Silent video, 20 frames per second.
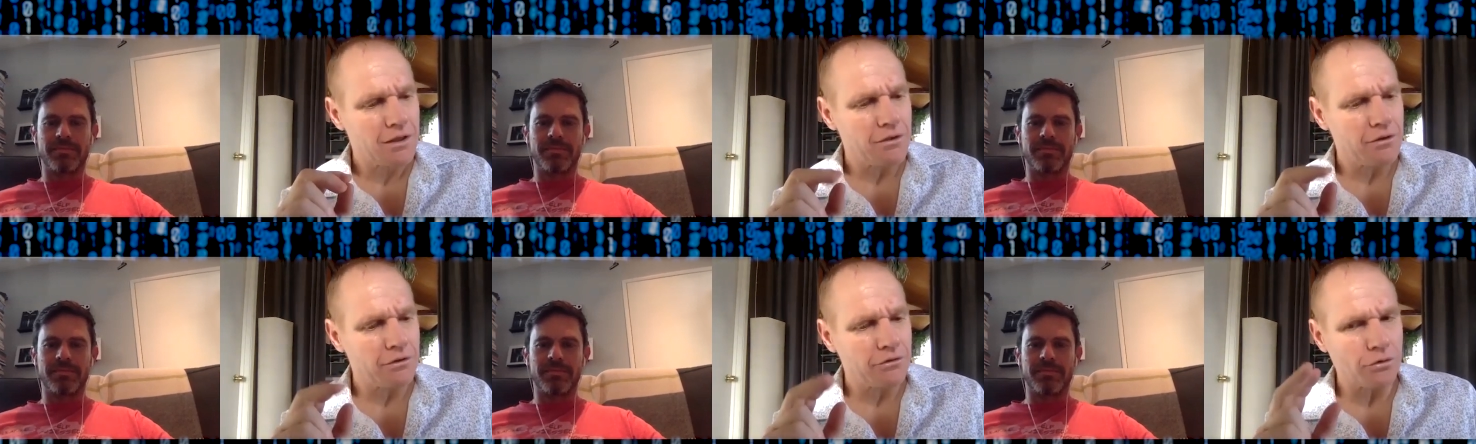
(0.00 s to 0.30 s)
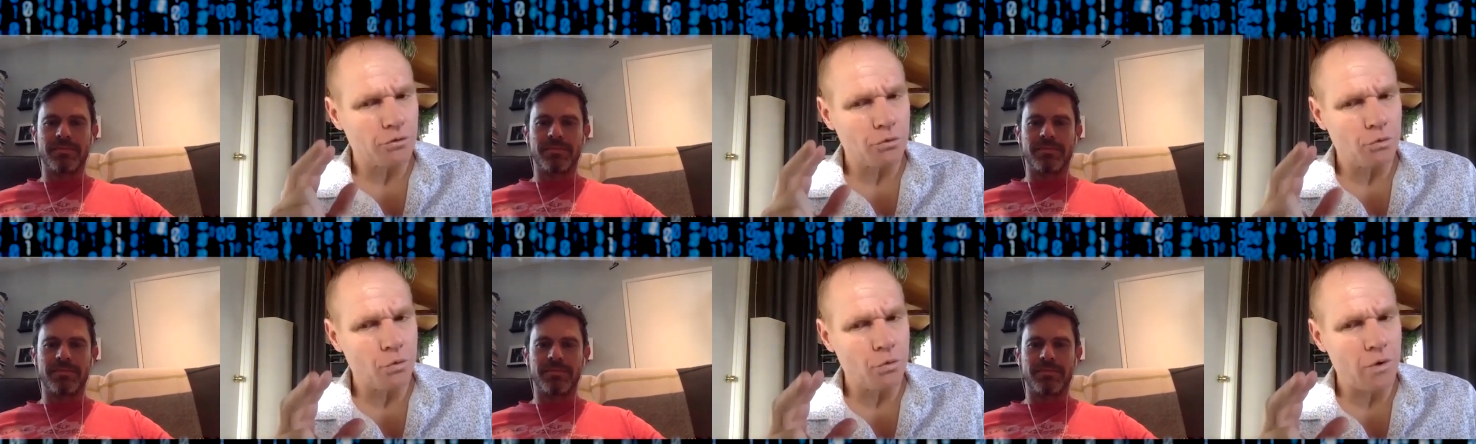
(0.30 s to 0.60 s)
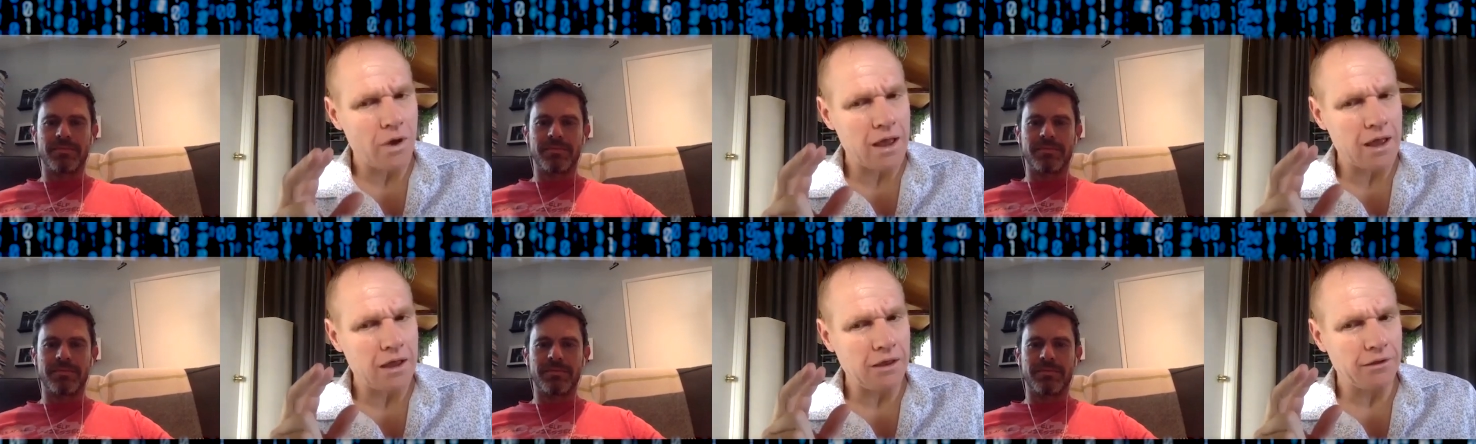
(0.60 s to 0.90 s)
Speaker 1: there's a
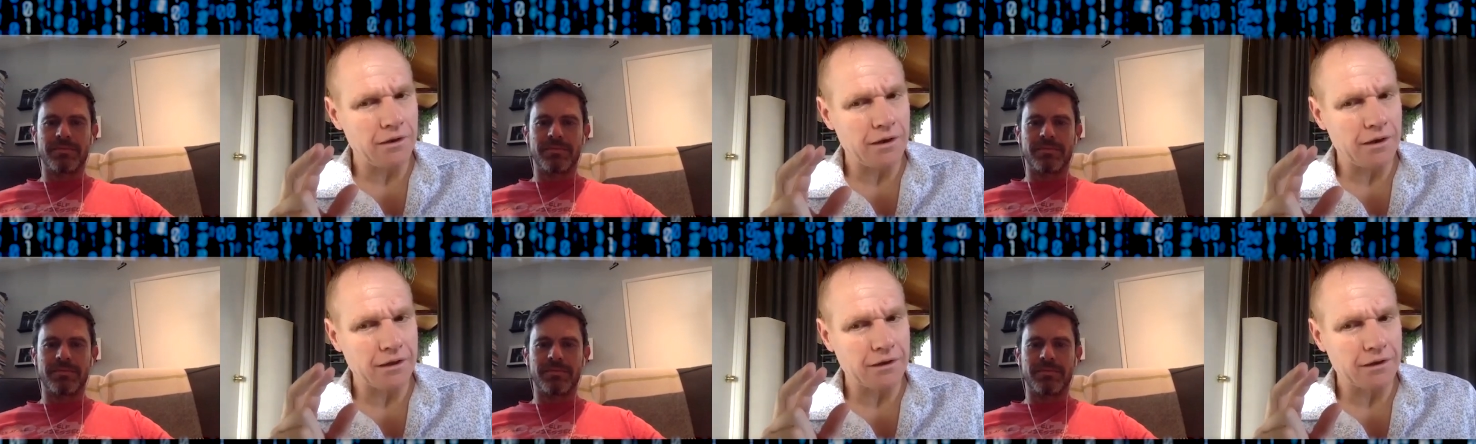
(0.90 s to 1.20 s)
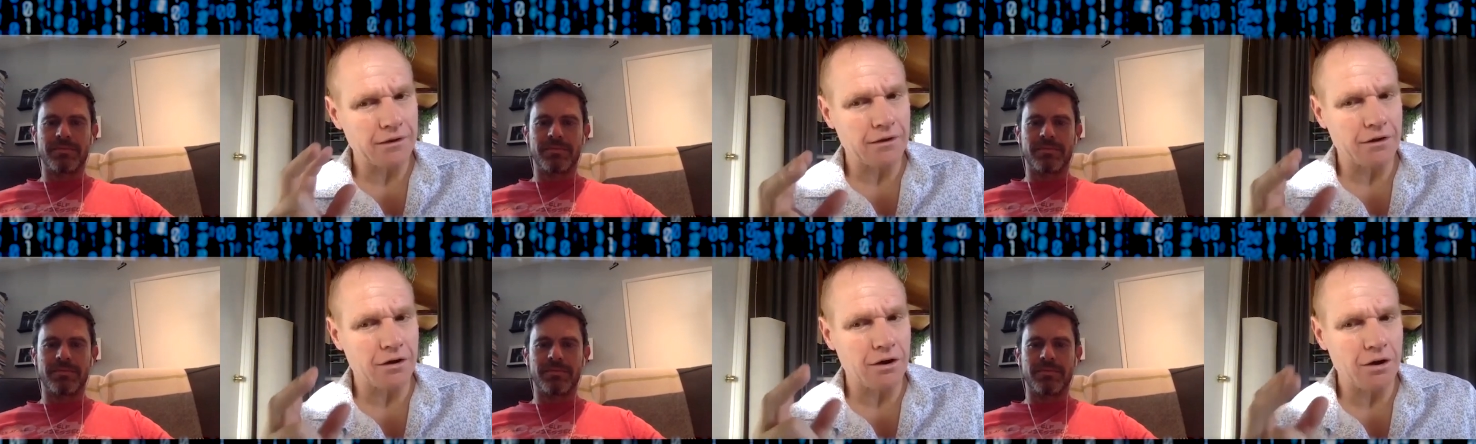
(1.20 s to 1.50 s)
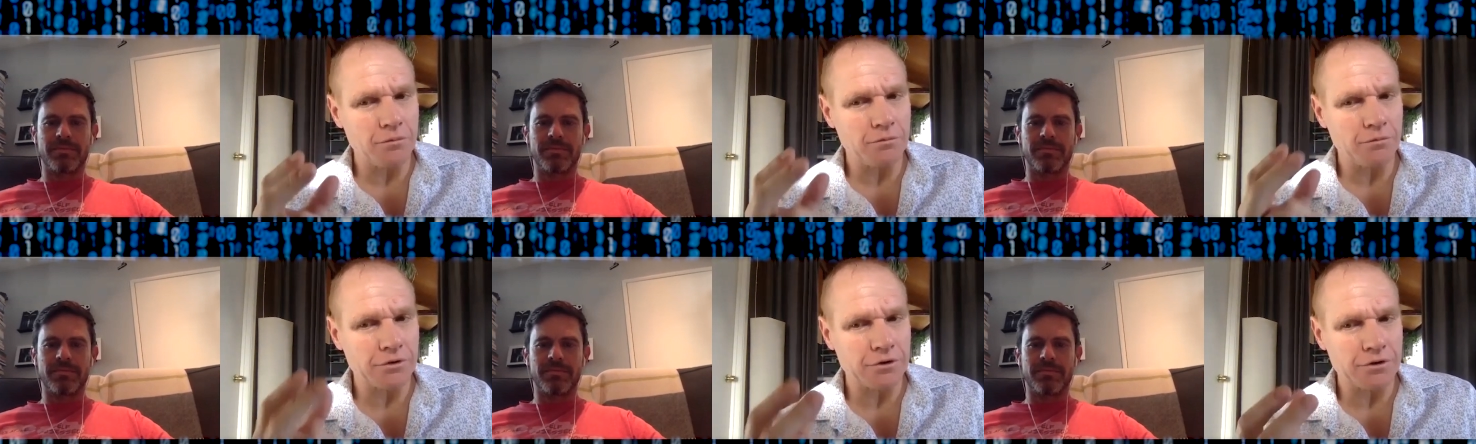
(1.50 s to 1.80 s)
way that I could
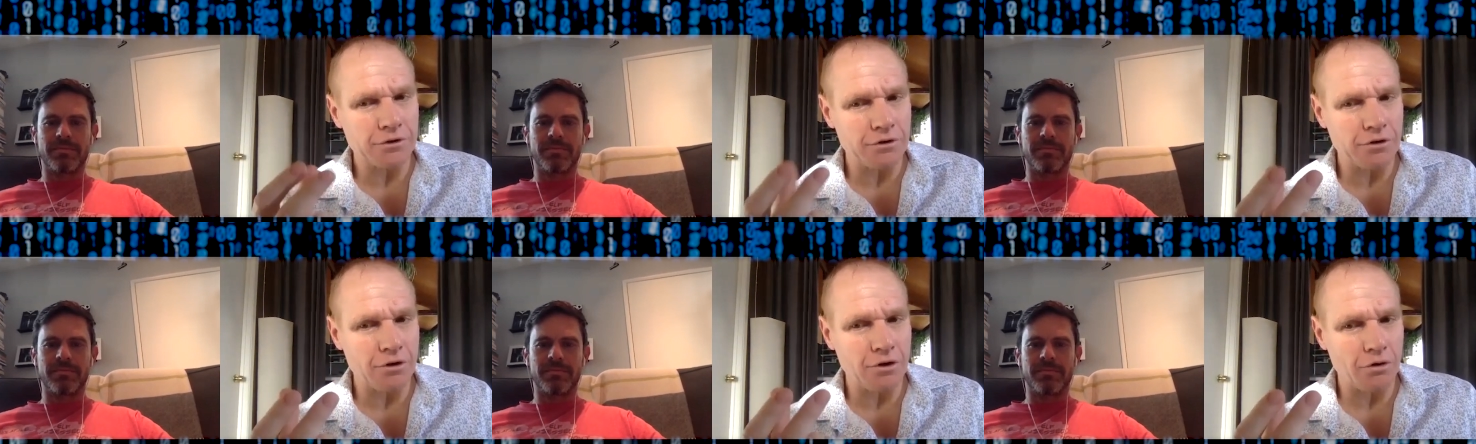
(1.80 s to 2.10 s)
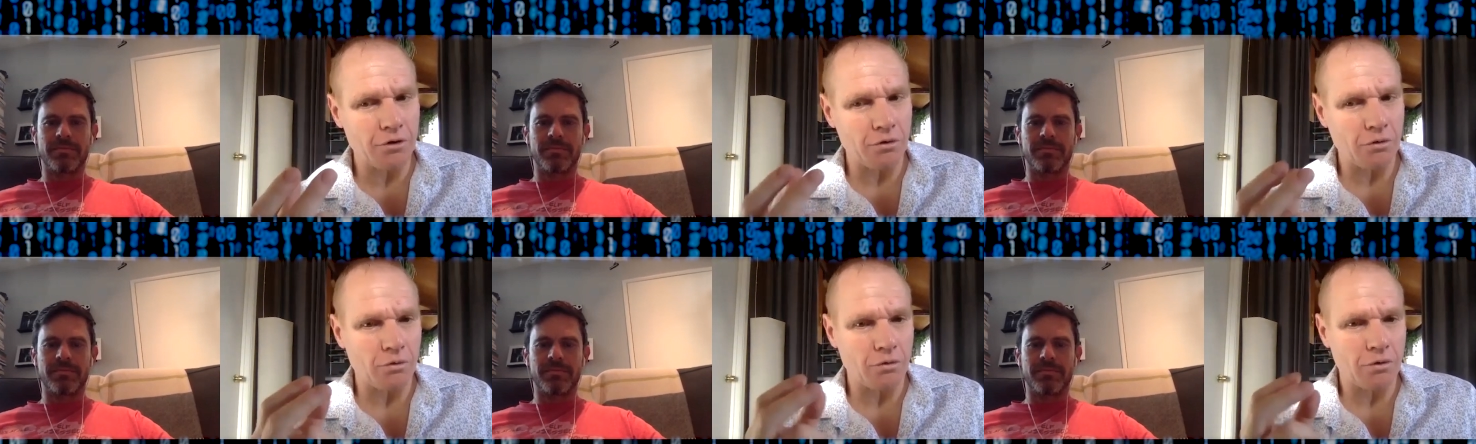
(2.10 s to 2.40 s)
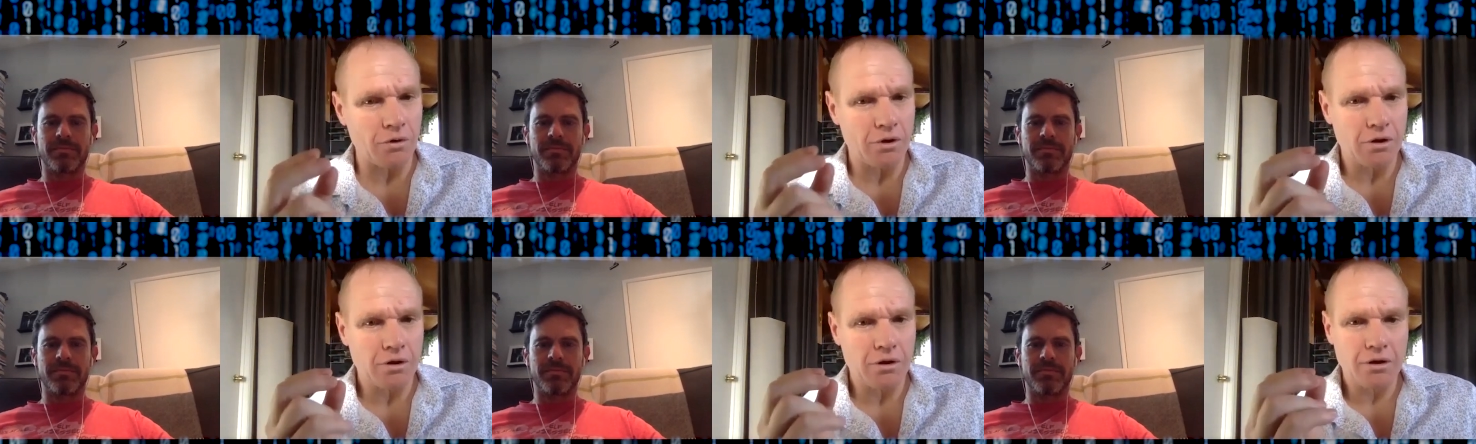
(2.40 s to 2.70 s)
come to know
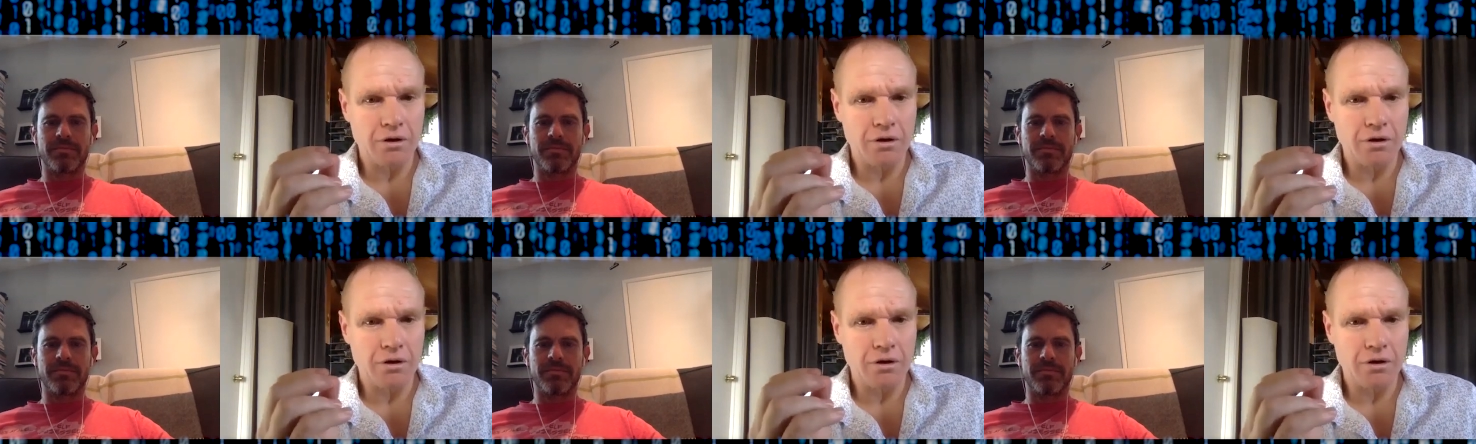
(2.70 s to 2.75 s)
